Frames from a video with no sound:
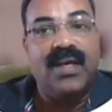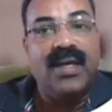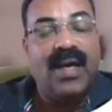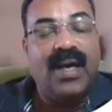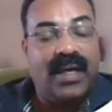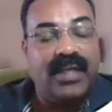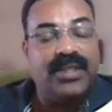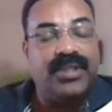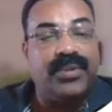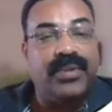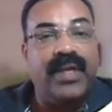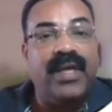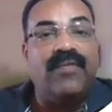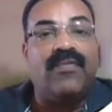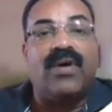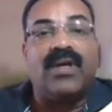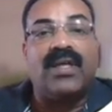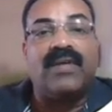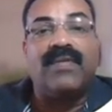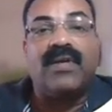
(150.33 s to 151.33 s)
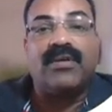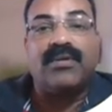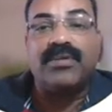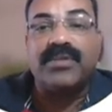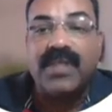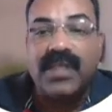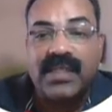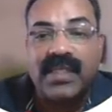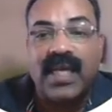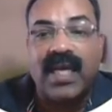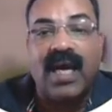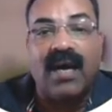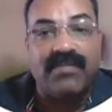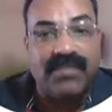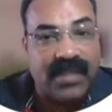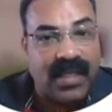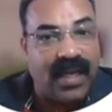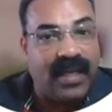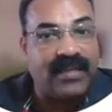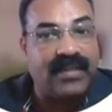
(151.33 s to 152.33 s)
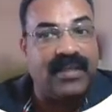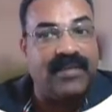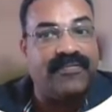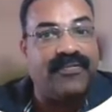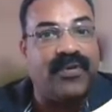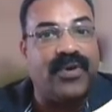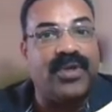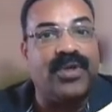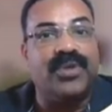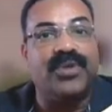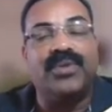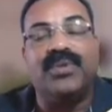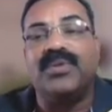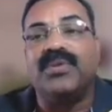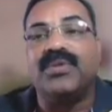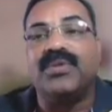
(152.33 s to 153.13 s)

and today whatever questions I have selected for you